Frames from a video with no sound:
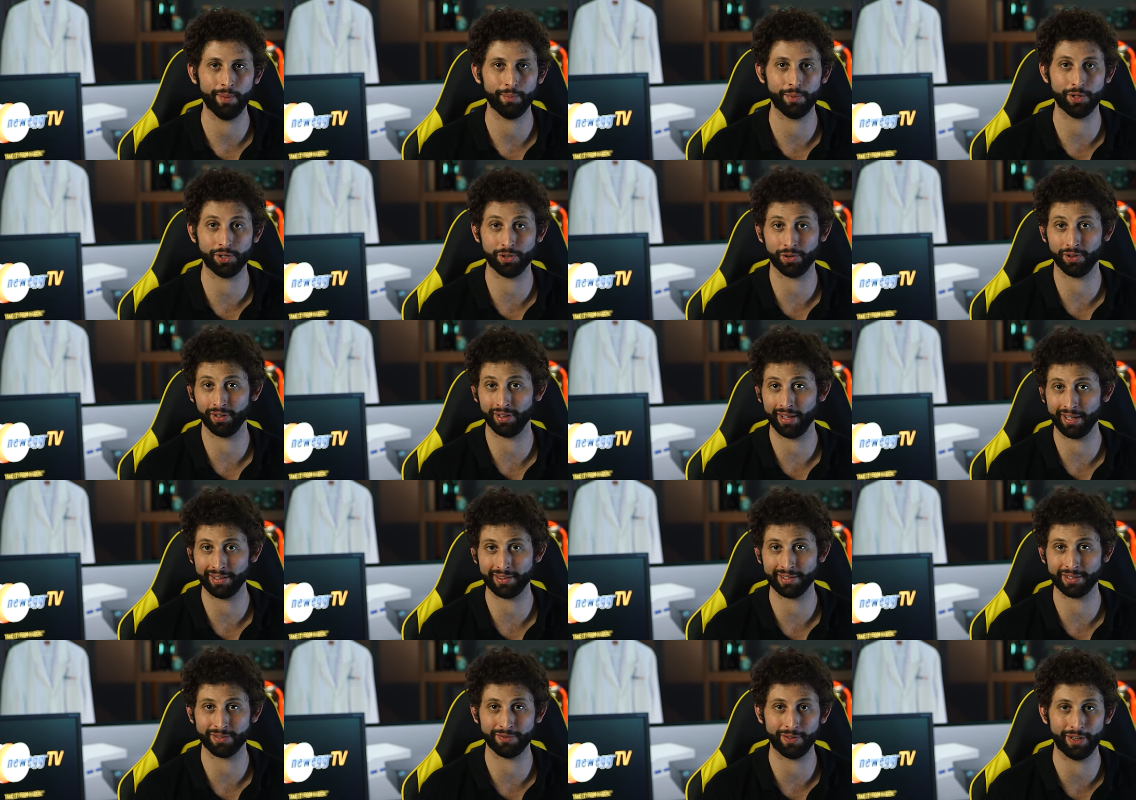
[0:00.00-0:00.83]
Be sure to
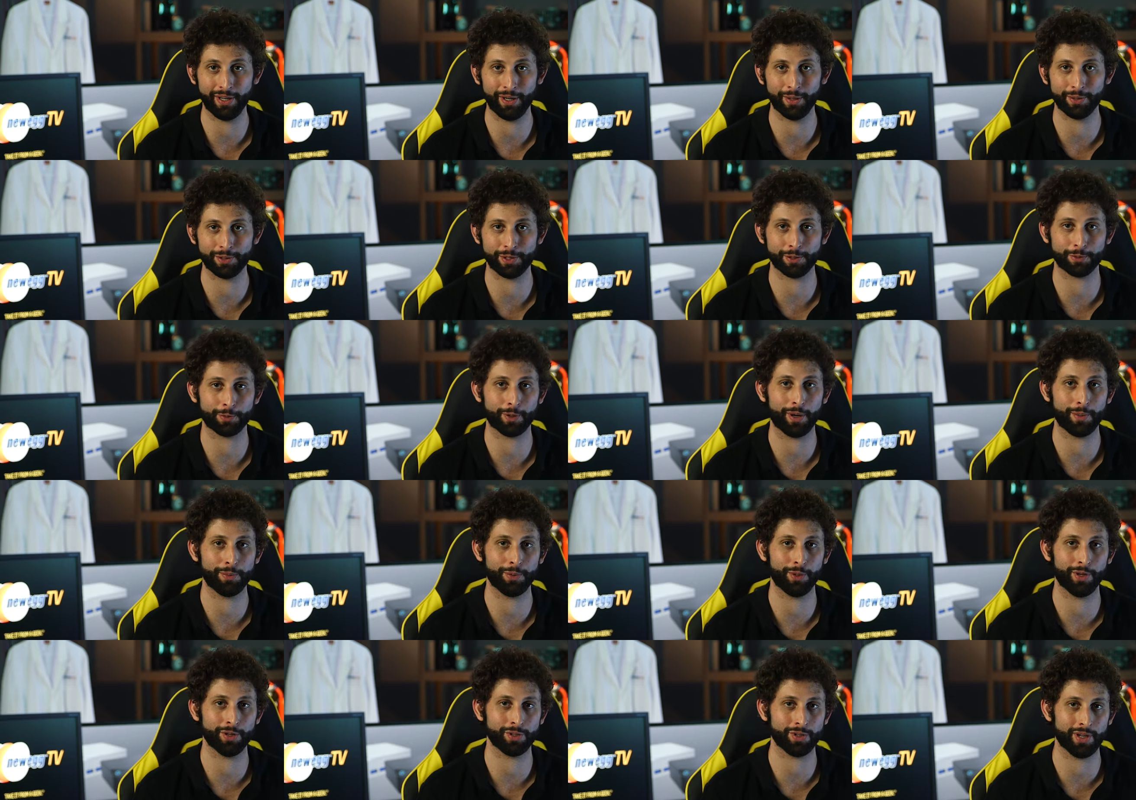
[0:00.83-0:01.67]
like this video and
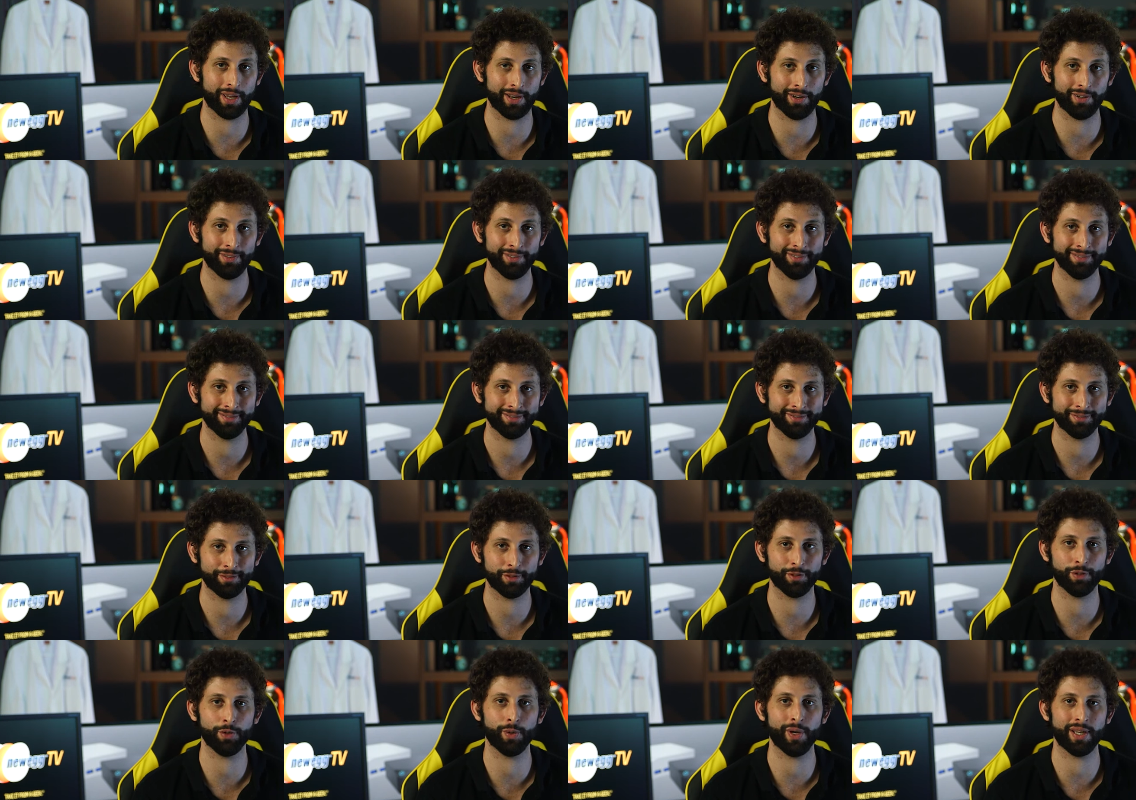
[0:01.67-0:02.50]
subscribe to our channel.
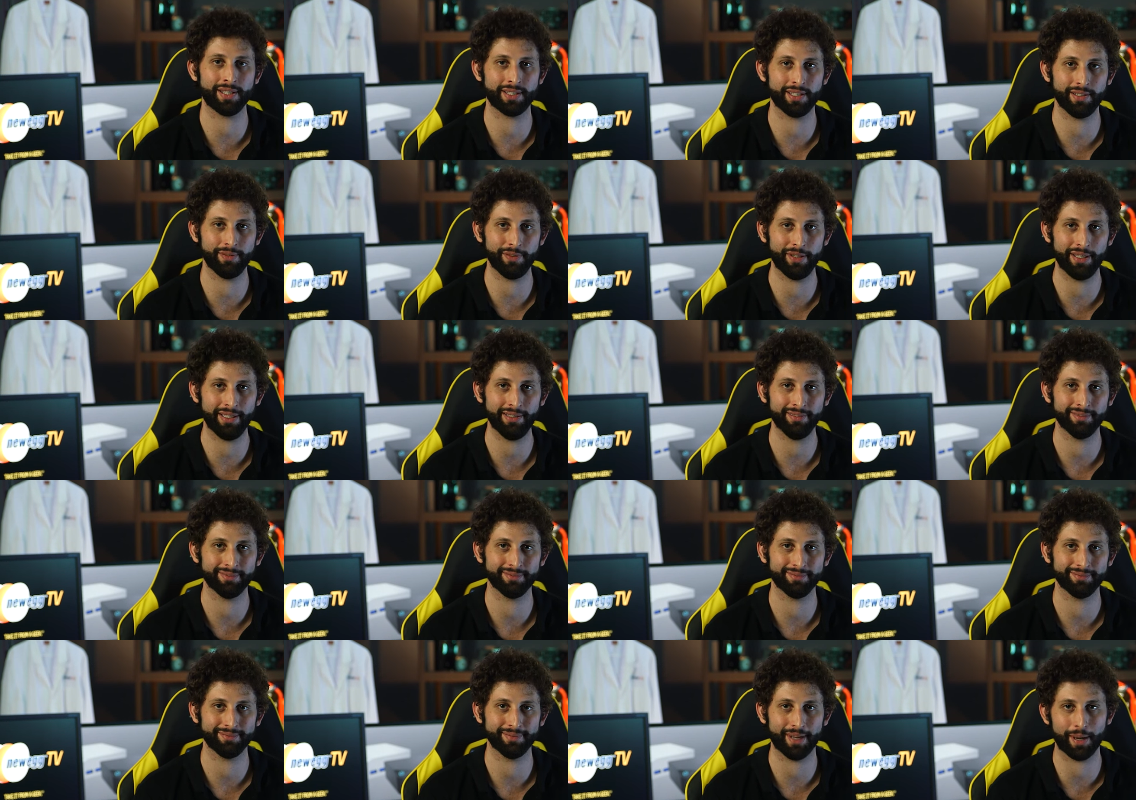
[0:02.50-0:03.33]
For Newegg TV,
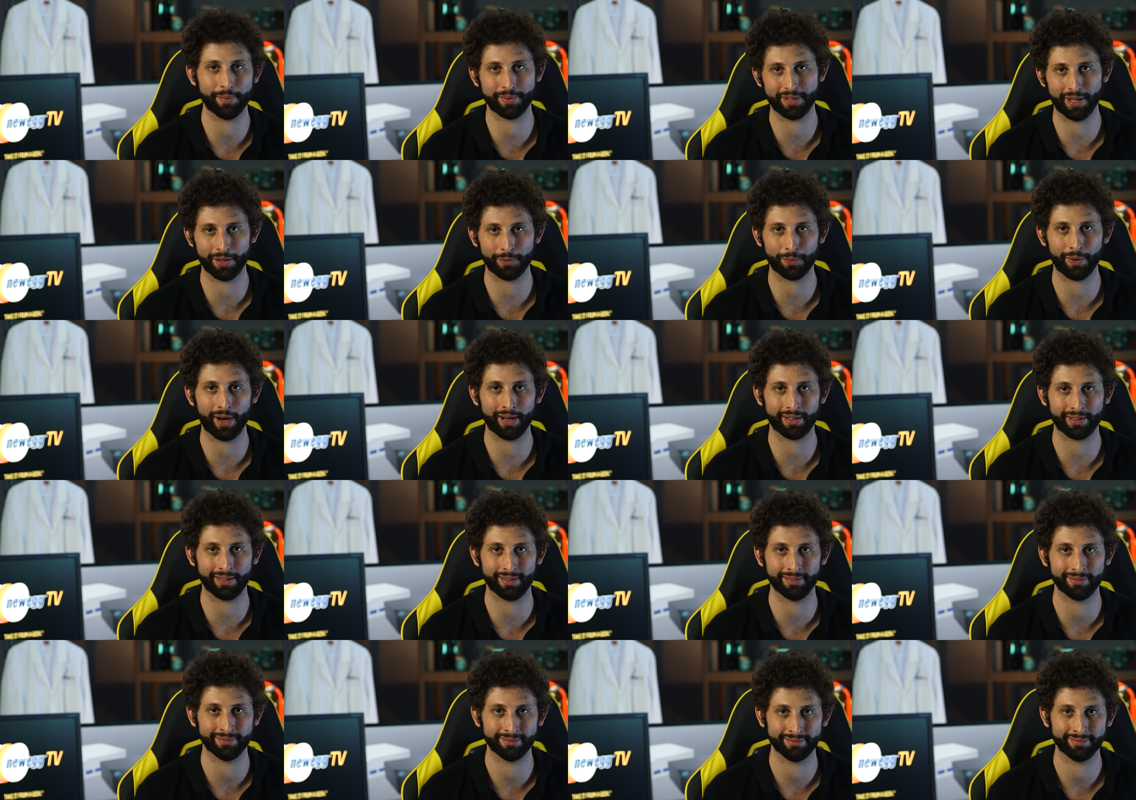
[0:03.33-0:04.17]
I'm Seth
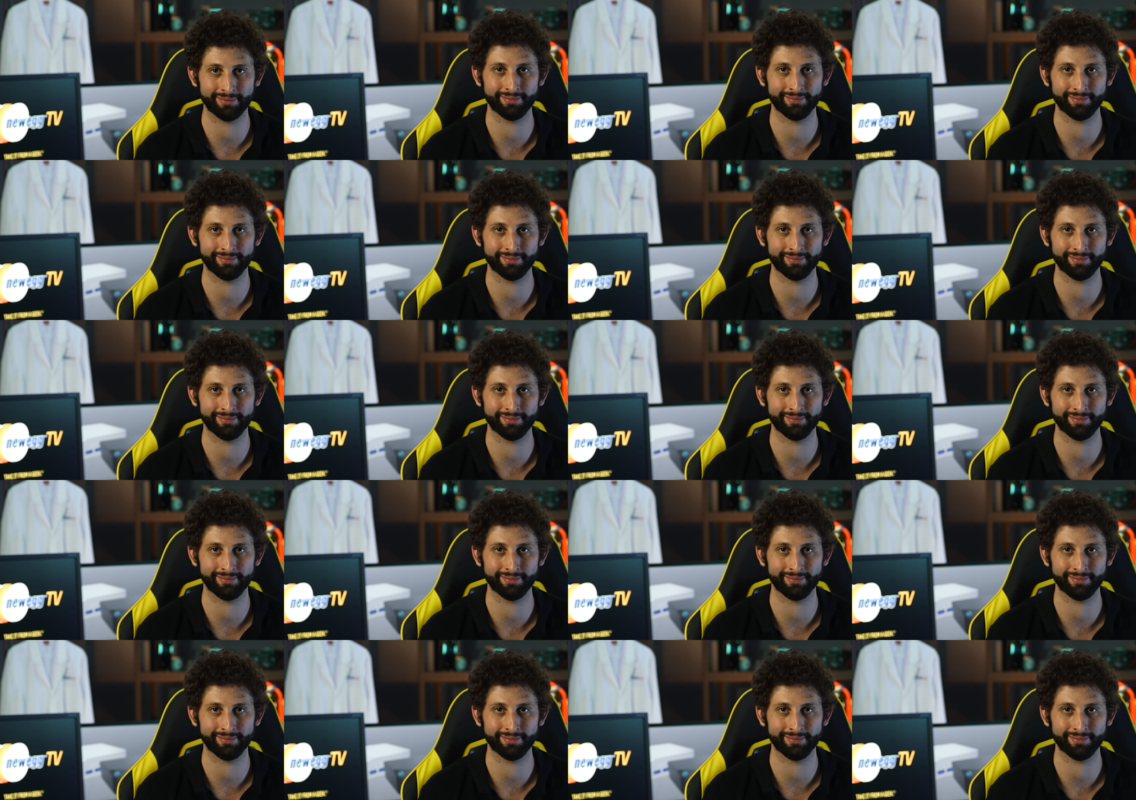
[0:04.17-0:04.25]
Radkin.